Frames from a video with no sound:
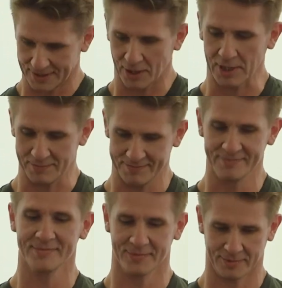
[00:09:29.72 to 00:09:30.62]
Okay,
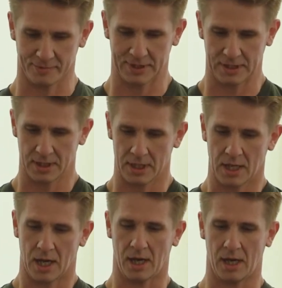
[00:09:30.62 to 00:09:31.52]
cool.
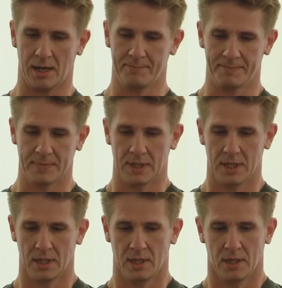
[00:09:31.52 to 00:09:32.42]
Uh,
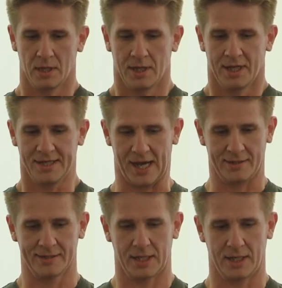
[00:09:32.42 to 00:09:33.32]
yeah,
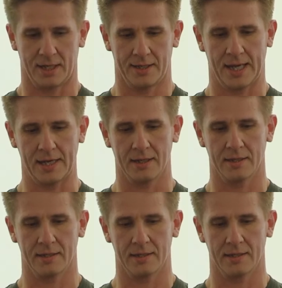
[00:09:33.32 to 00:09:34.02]
and then,